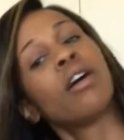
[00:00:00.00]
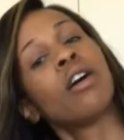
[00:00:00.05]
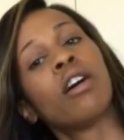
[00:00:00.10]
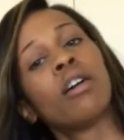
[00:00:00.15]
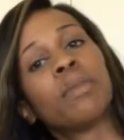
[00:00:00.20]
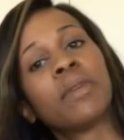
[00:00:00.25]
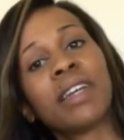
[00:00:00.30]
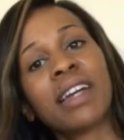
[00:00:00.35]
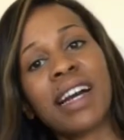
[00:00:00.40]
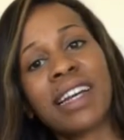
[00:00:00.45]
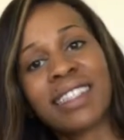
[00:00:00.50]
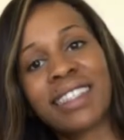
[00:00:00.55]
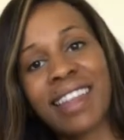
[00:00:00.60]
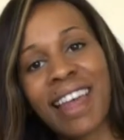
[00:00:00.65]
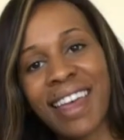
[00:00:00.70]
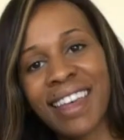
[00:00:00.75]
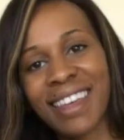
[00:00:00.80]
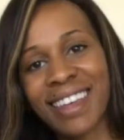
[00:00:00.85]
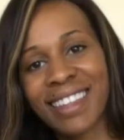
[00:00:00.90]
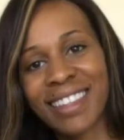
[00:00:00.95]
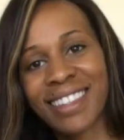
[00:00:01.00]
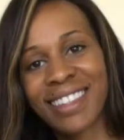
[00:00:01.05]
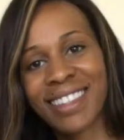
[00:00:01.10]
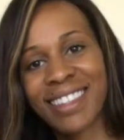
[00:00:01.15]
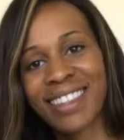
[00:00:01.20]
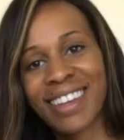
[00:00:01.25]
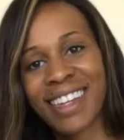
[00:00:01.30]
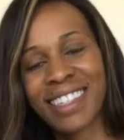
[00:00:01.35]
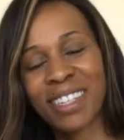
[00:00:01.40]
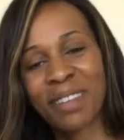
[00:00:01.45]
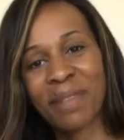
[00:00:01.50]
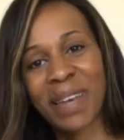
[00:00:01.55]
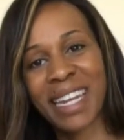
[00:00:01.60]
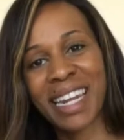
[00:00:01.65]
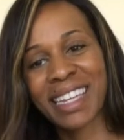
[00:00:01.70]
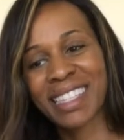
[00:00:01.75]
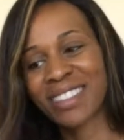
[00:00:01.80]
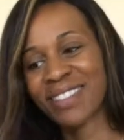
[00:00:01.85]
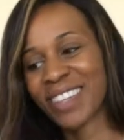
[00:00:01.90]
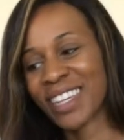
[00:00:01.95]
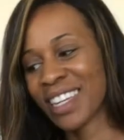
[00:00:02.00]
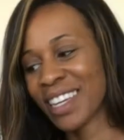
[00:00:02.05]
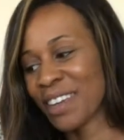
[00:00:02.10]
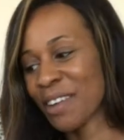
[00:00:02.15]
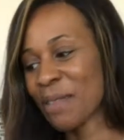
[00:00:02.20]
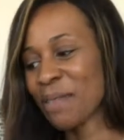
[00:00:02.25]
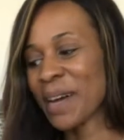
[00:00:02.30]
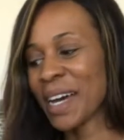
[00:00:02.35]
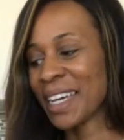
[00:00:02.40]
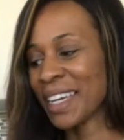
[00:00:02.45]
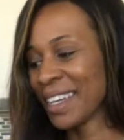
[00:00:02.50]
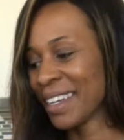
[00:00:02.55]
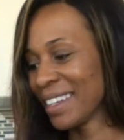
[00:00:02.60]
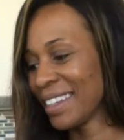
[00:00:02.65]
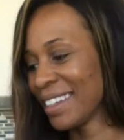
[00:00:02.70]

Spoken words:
hope you guys like it. See you guys on my next video. Bye.